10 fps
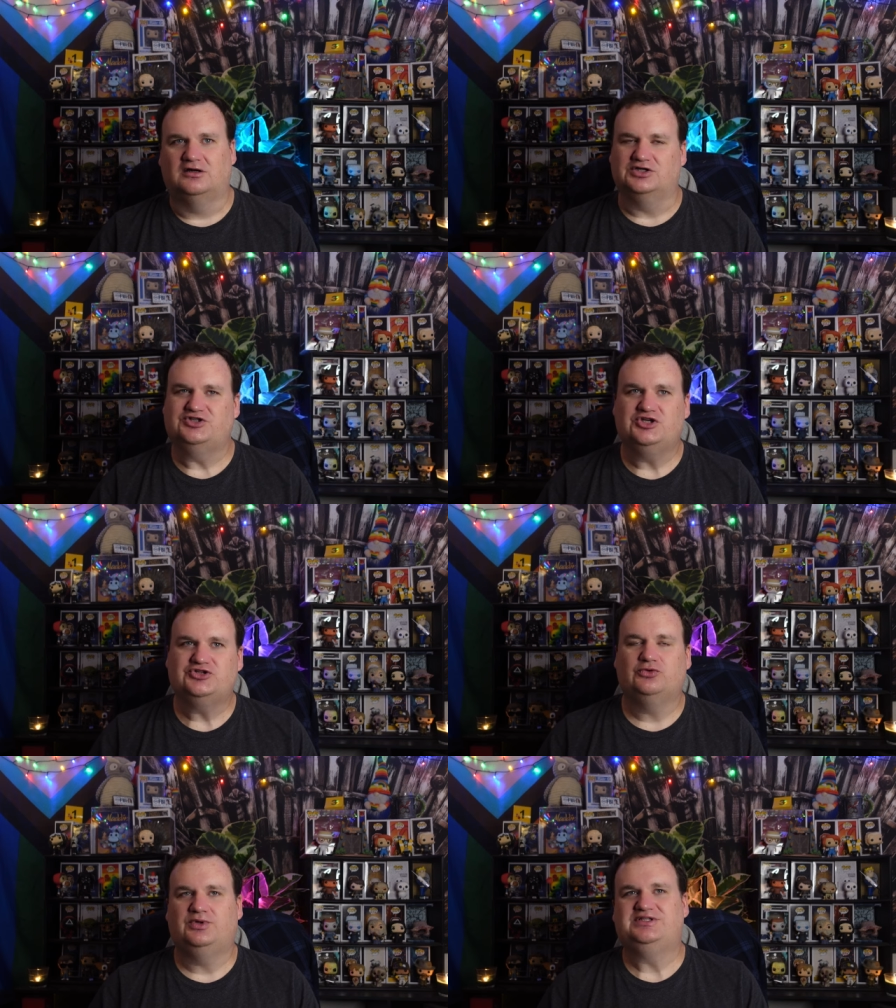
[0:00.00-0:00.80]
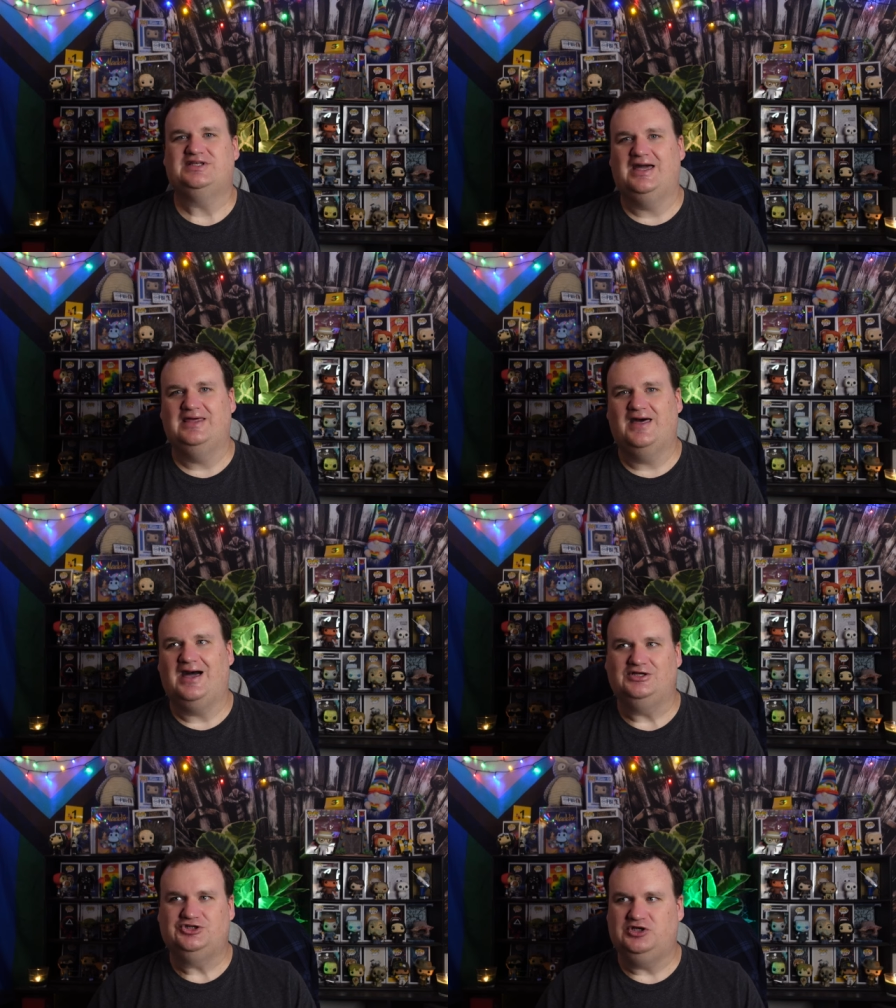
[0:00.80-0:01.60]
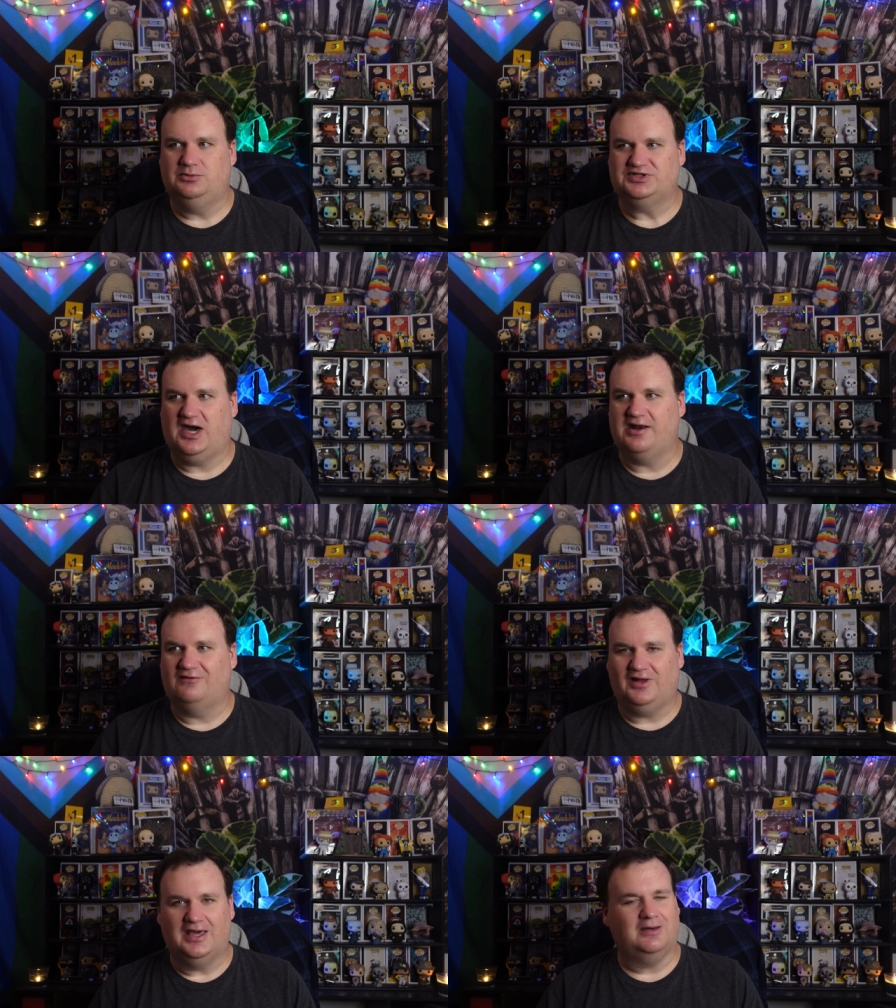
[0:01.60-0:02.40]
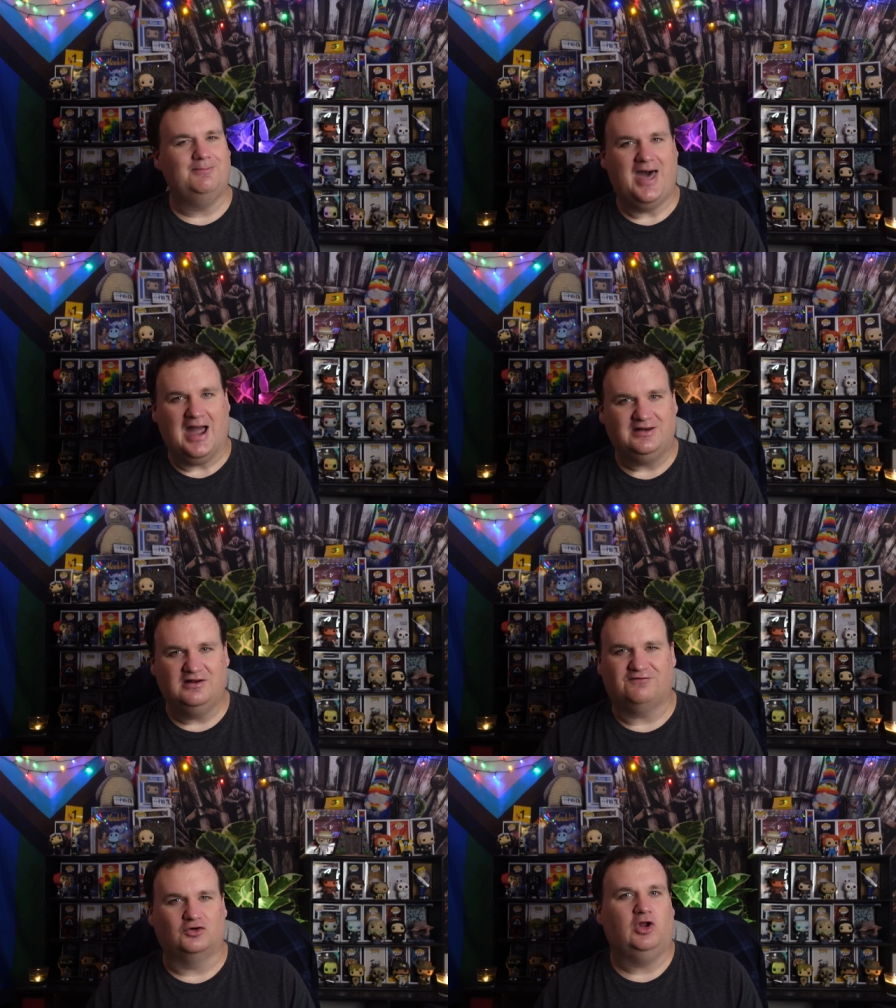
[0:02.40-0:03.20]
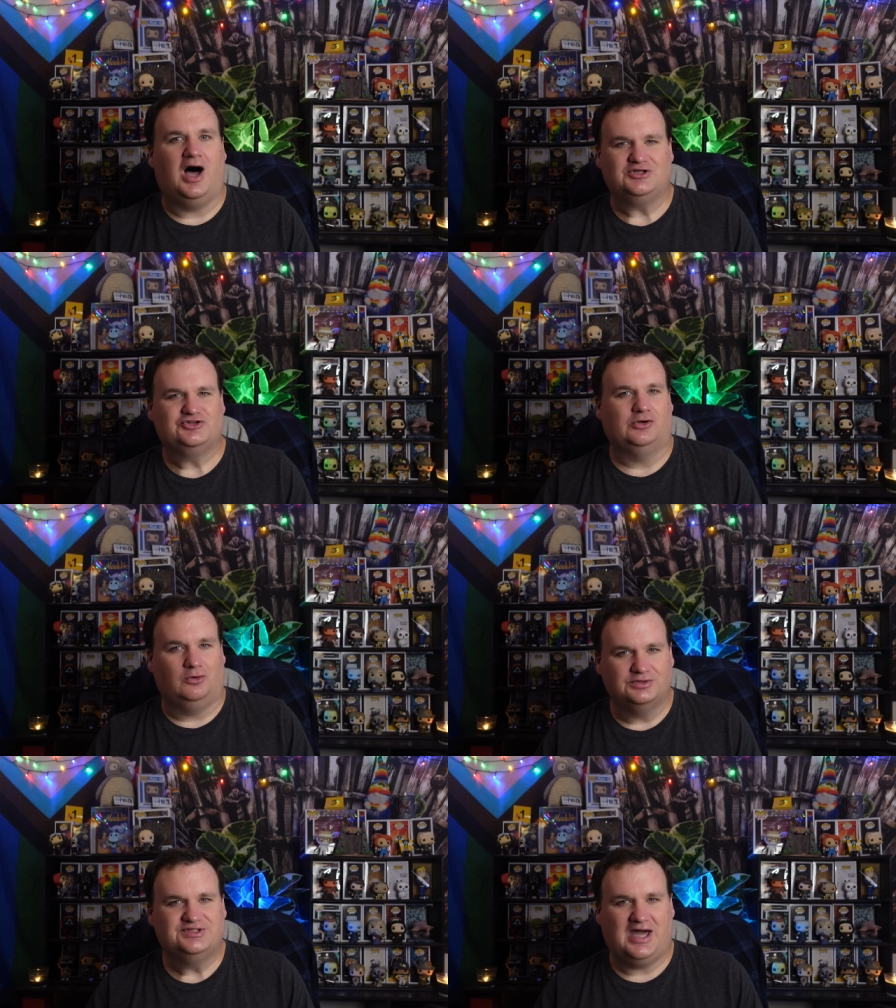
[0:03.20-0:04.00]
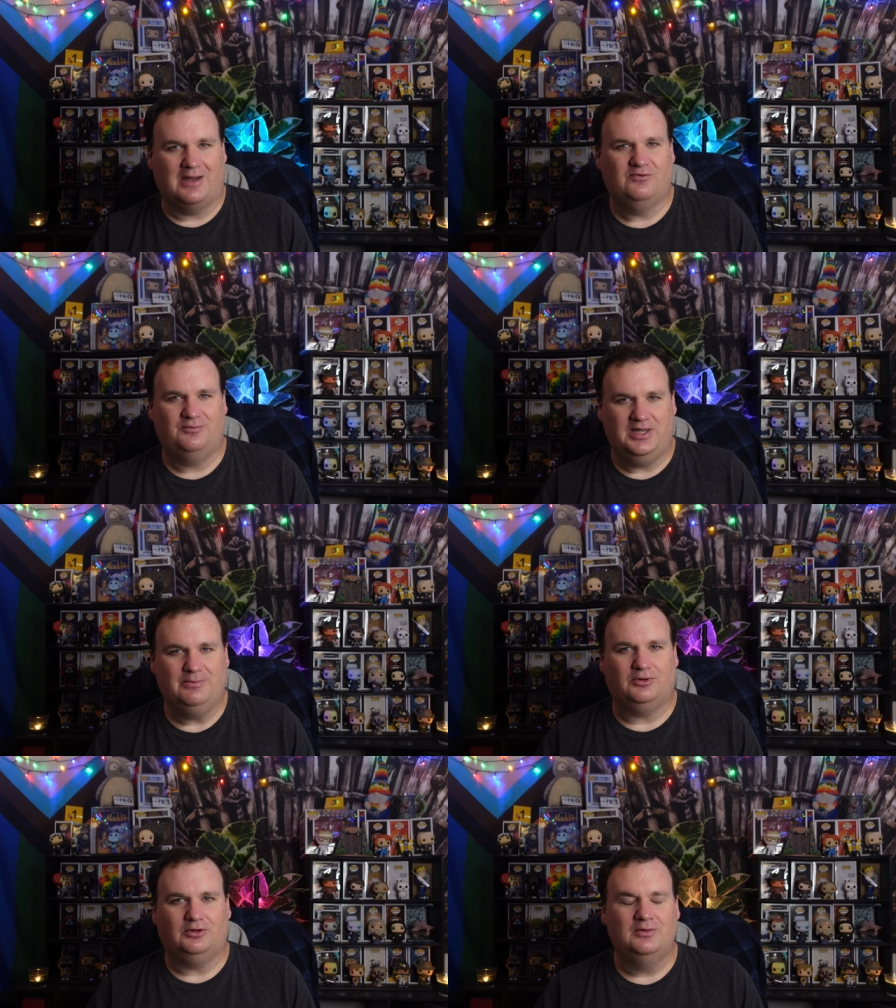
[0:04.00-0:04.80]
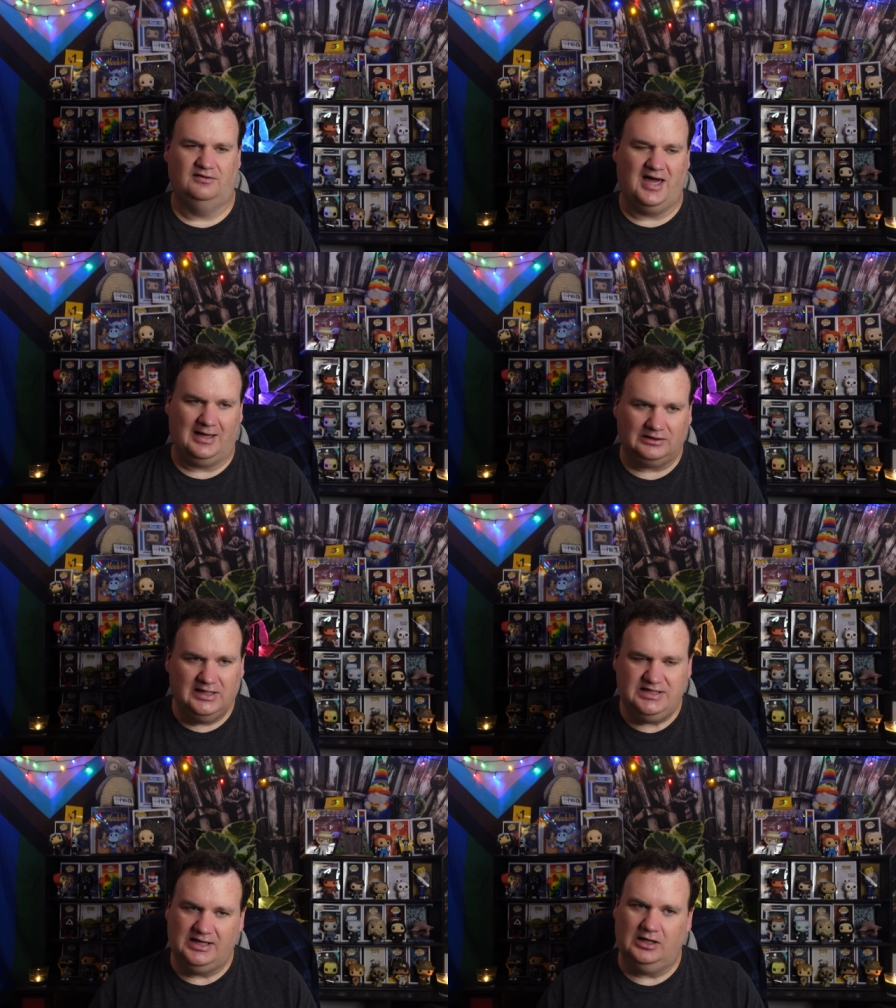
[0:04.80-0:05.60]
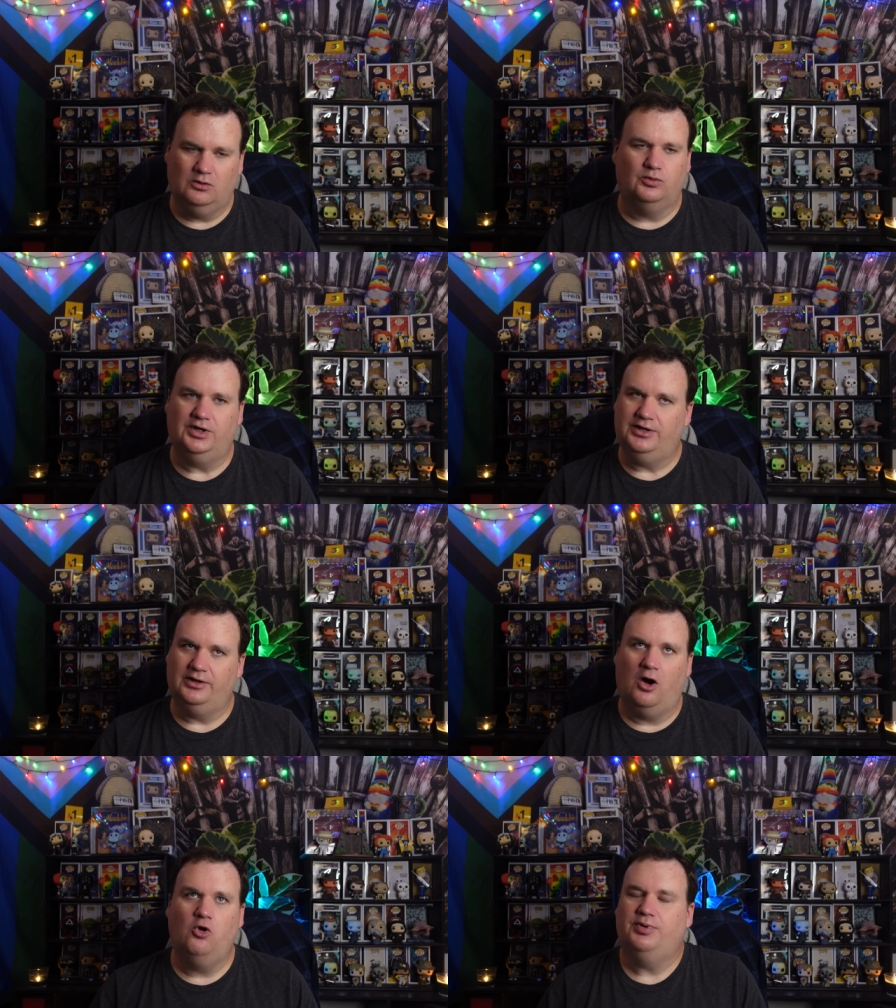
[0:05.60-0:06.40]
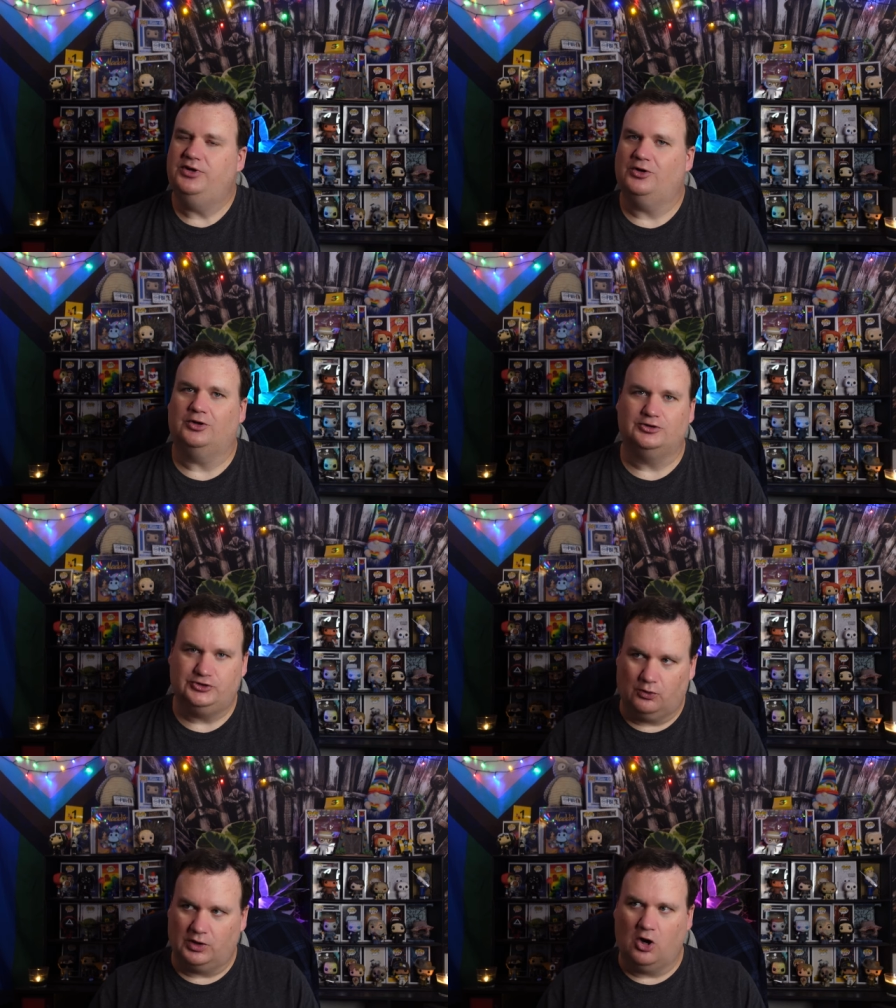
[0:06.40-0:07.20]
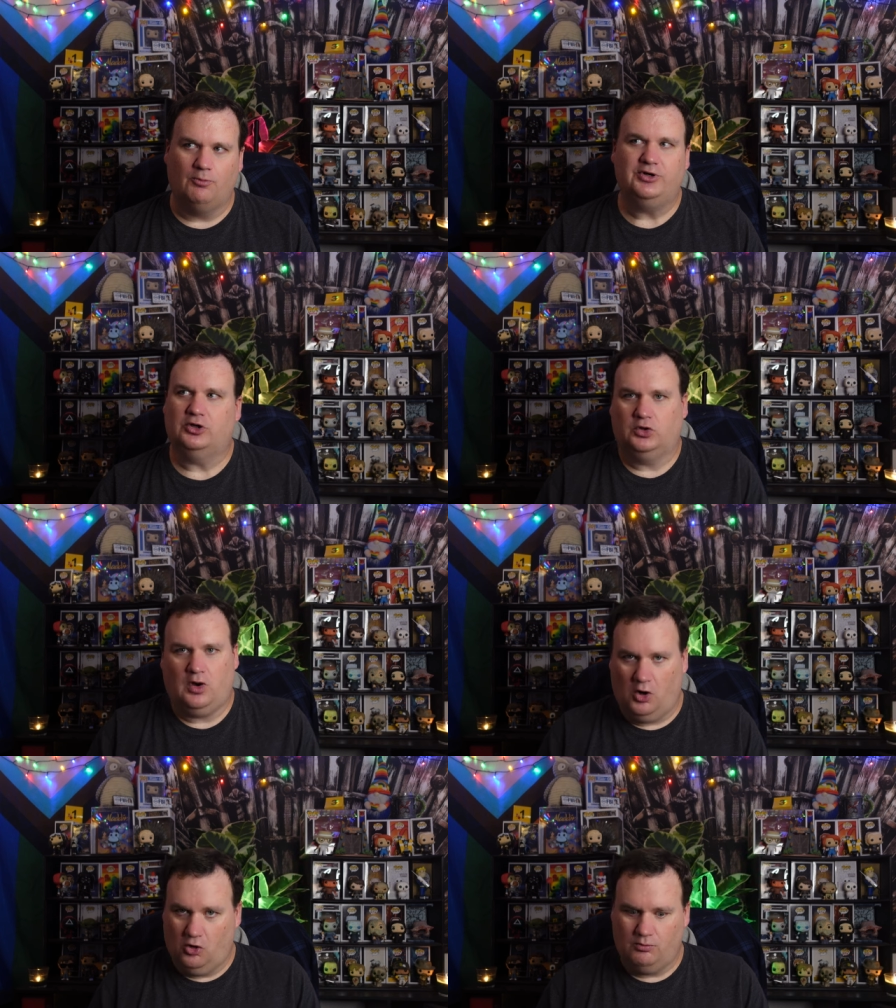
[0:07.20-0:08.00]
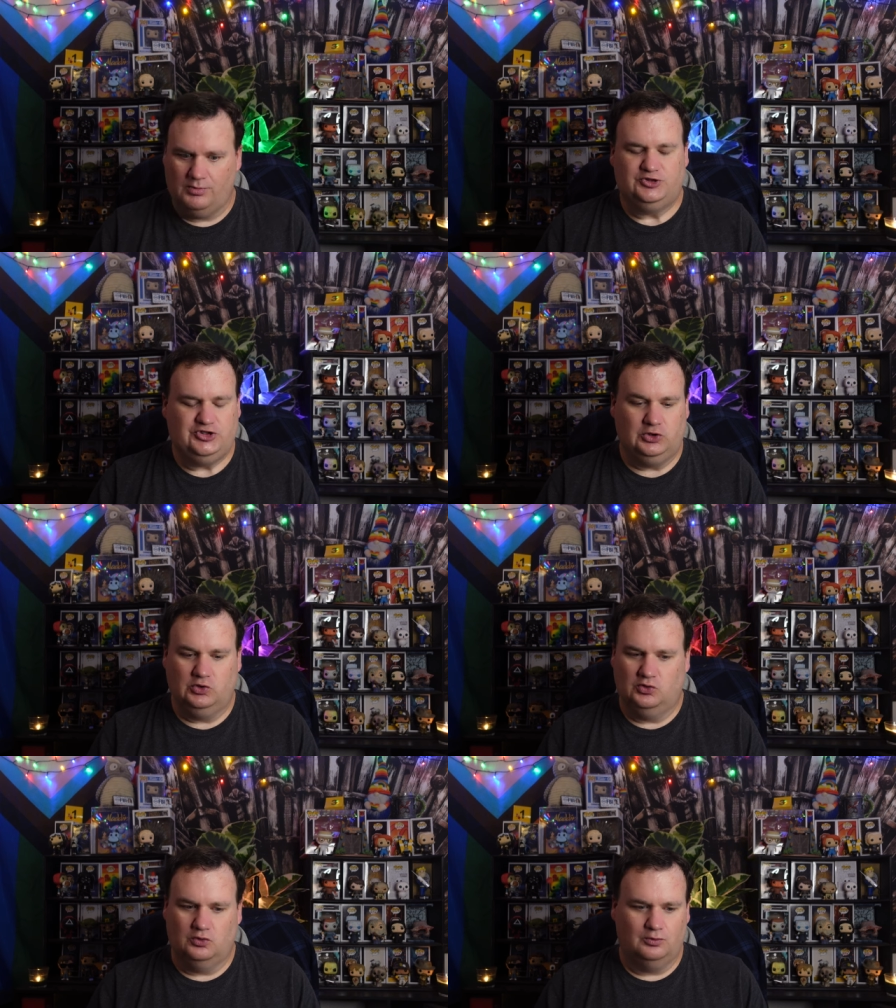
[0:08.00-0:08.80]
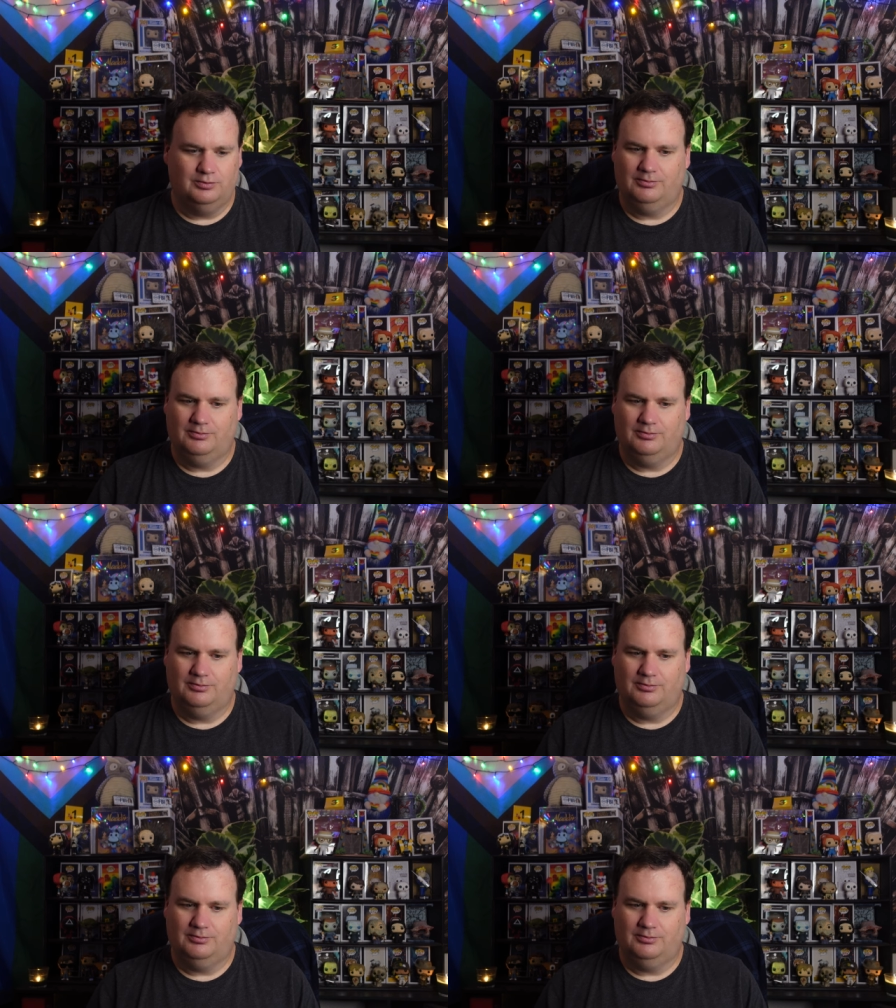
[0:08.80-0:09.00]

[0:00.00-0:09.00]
Her sister would say that she was kind of like a magnet for lost souls type of people, that Lynda would open her door, open her home to